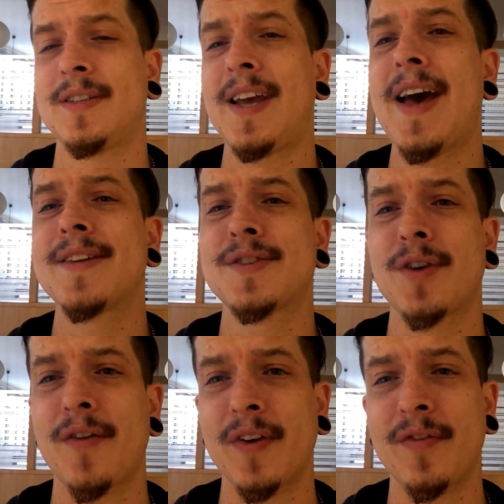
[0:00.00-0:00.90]

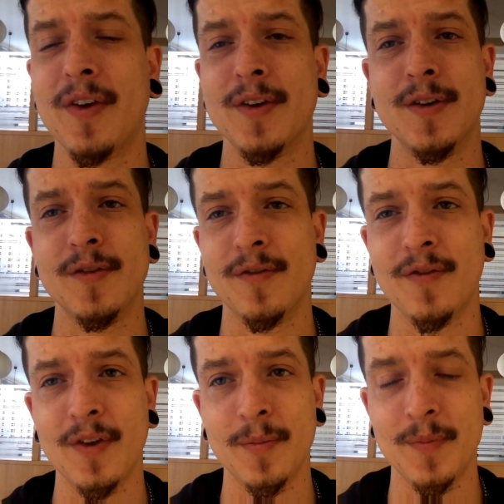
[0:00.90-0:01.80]
catastrophic failure in the
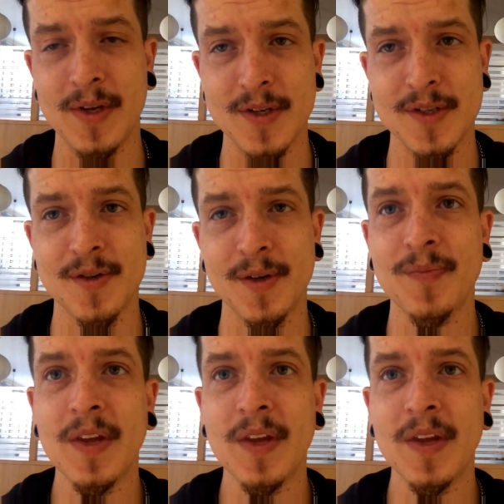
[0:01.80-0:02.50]
film industry.